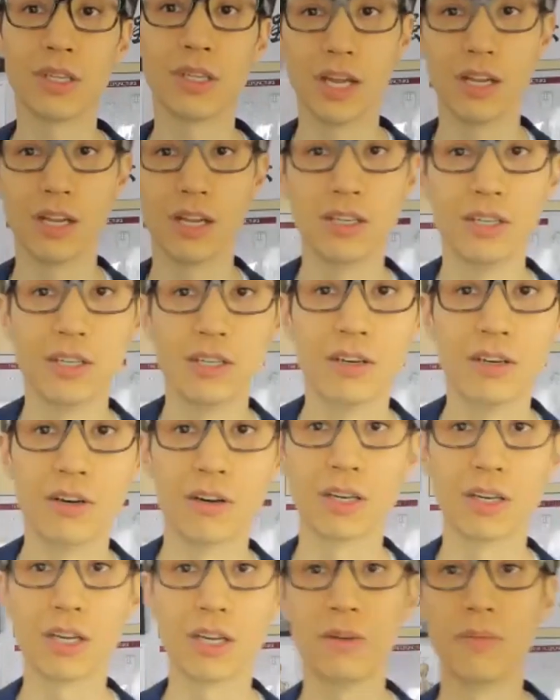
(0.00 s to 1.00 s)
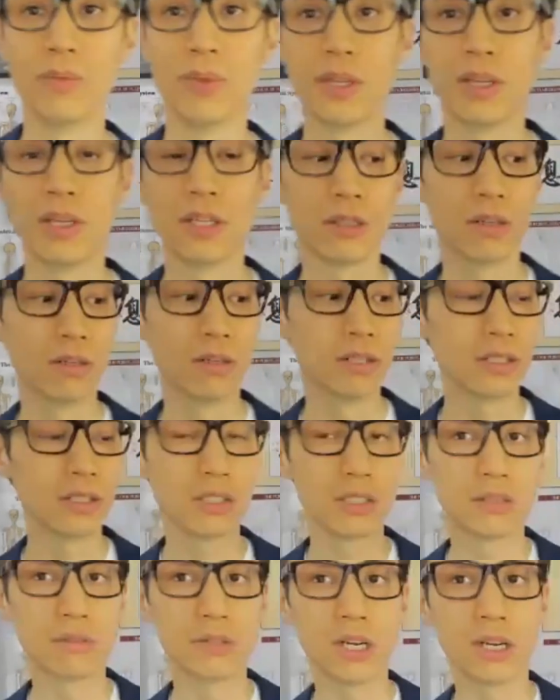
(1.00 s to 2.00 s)
like that. Okay. So this
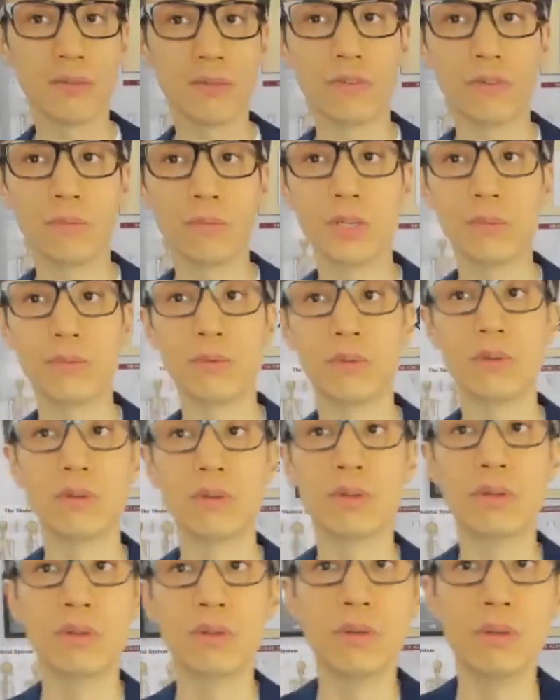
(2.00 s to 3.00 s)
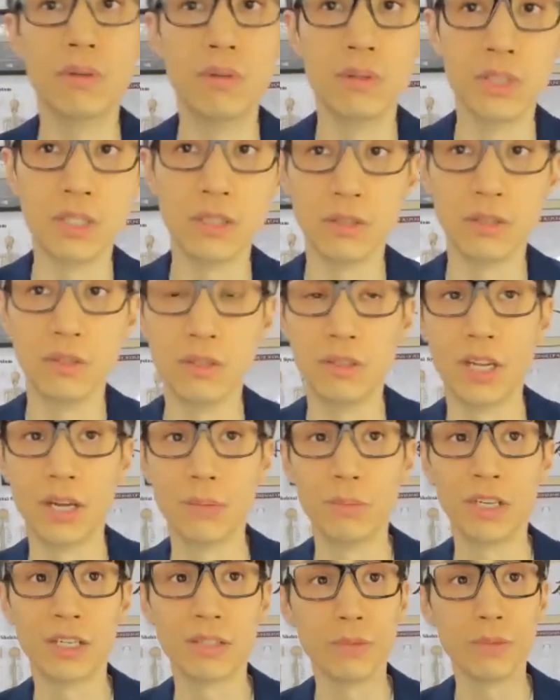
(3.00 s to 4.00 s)
is great for people who need to do
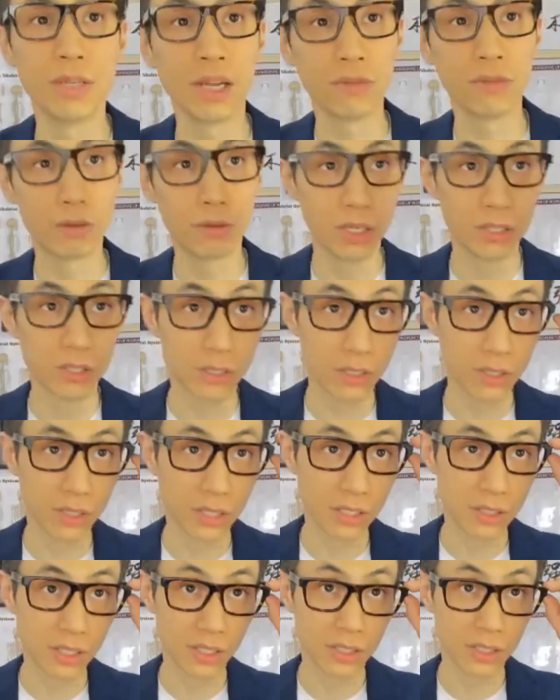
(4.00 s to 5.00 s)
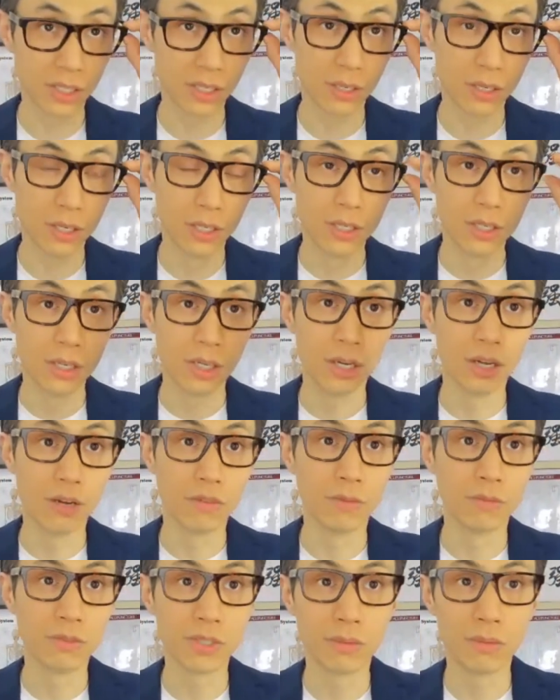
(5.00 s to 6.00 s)
that, because we have a question that says
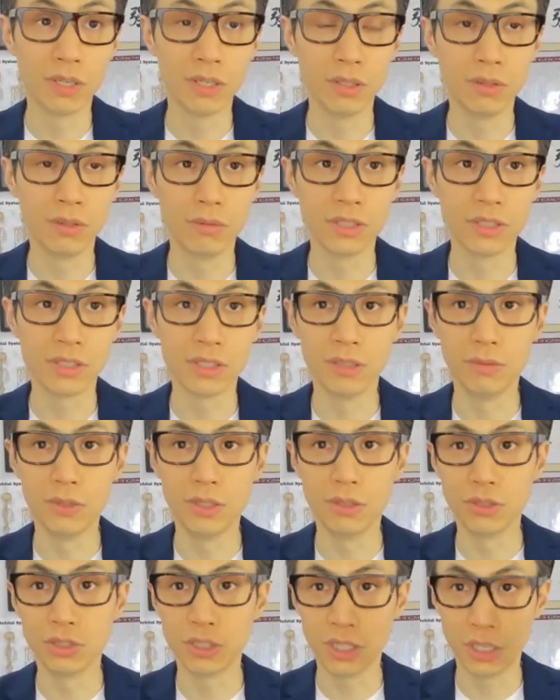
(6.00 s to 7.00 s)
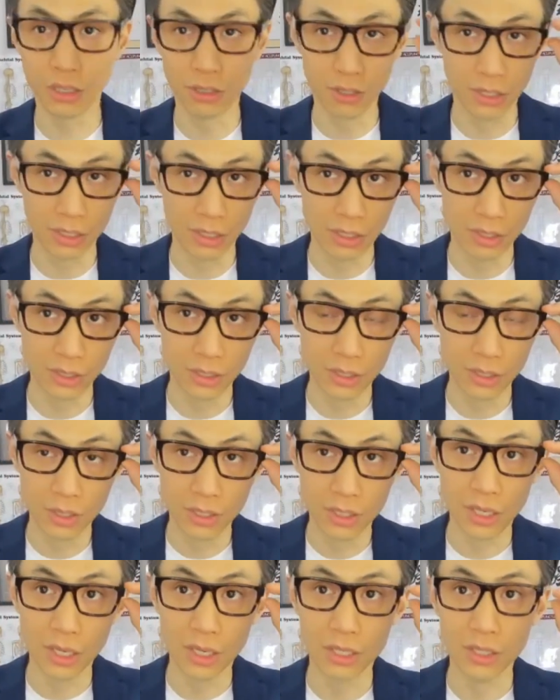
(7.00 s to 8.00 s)
from someone who was in a wheelchair and
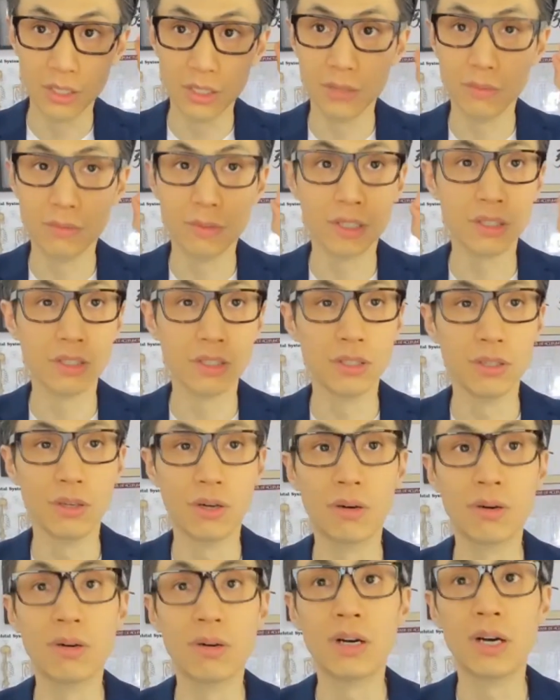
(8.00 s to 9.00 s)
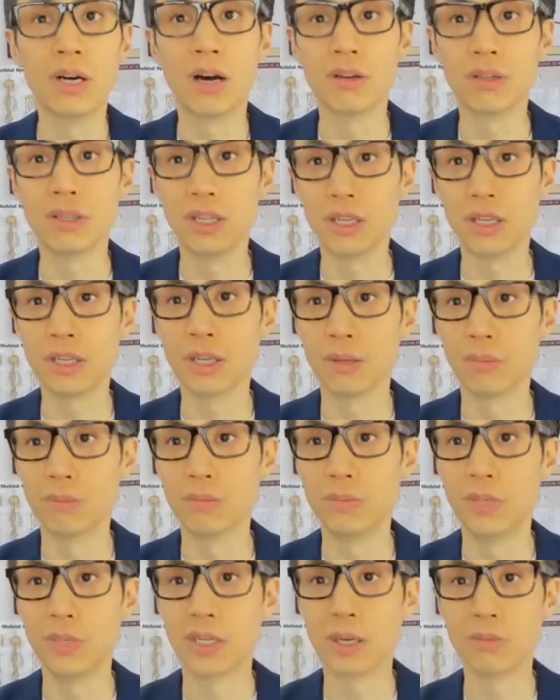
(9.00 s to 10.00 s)
he wanted to know how they can
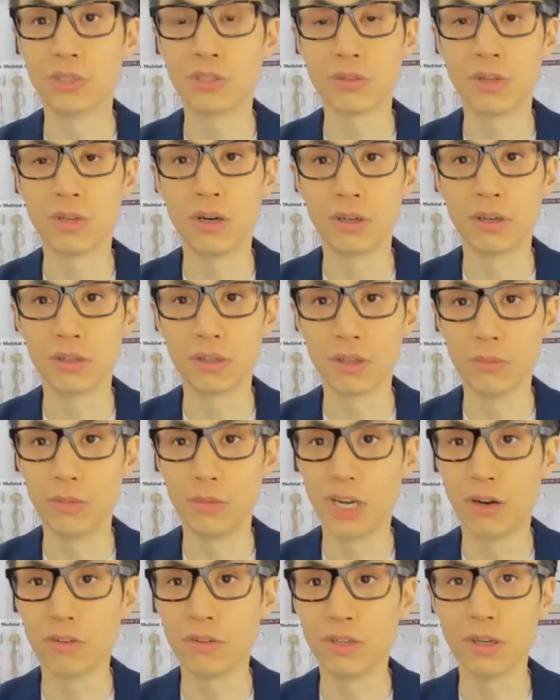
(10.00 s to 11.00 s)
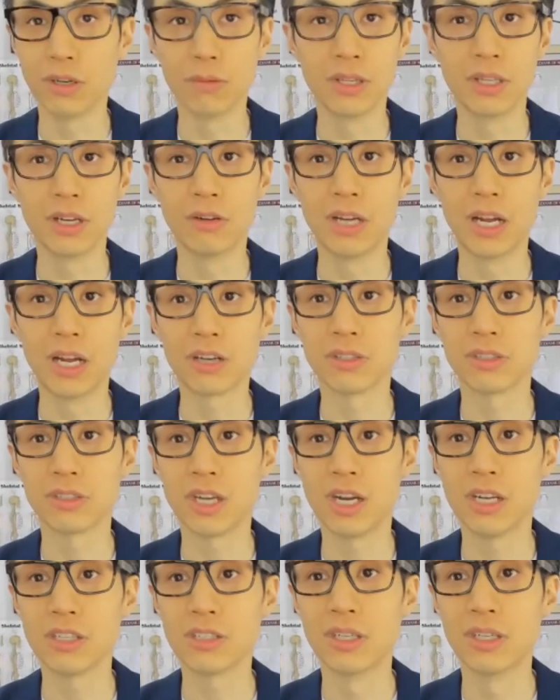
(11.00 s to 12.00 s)
become stronger and healthier without
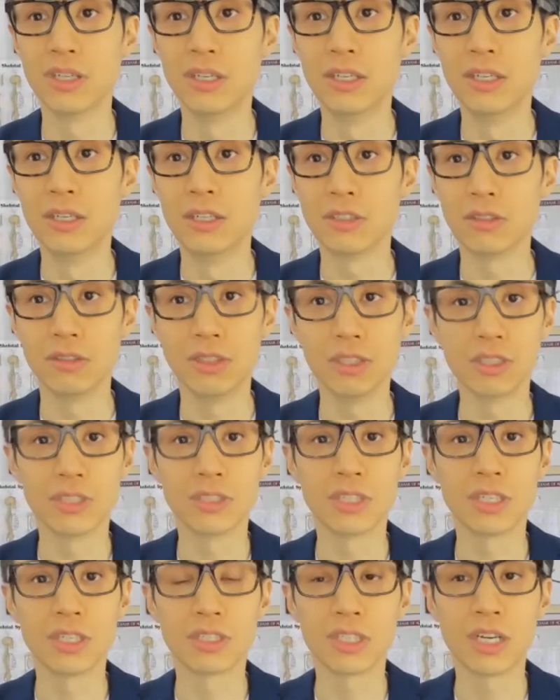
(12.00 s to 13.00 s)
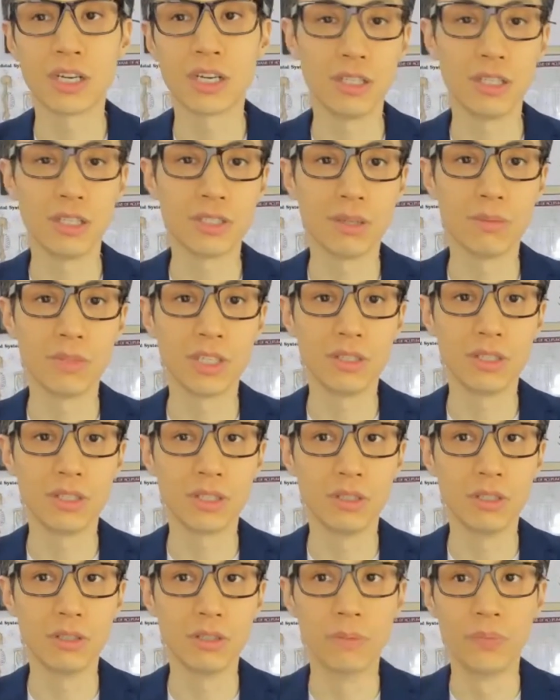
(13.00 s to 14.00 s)
exercising. So this is exactly something you
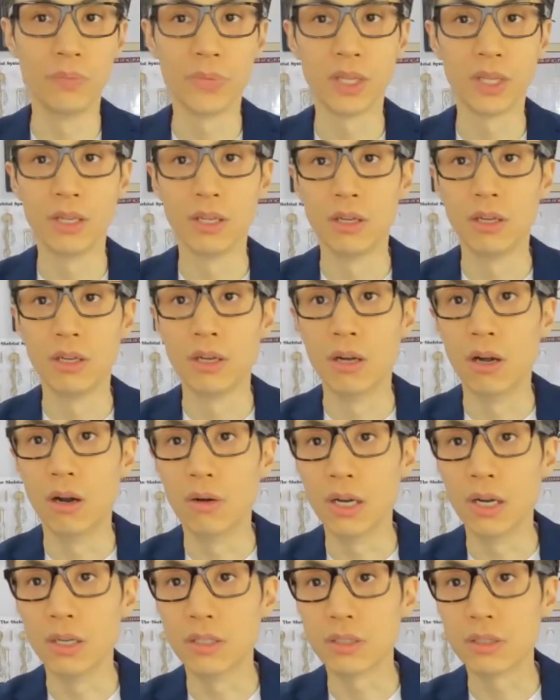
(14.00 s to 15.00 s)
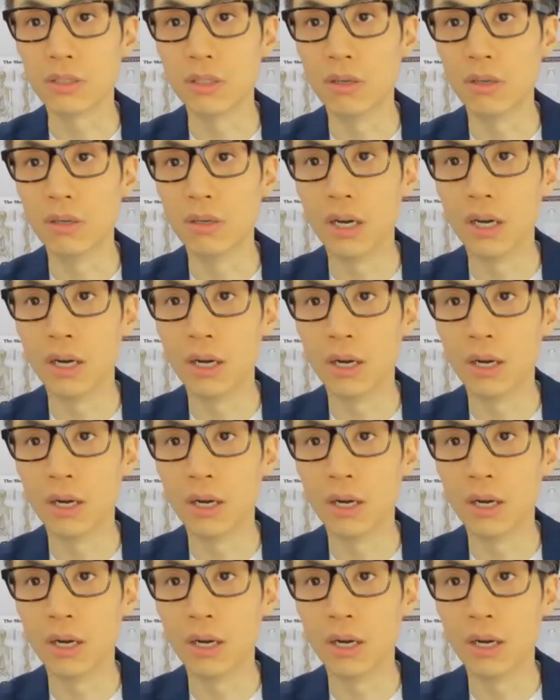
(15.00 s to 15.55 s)
can do. All right, so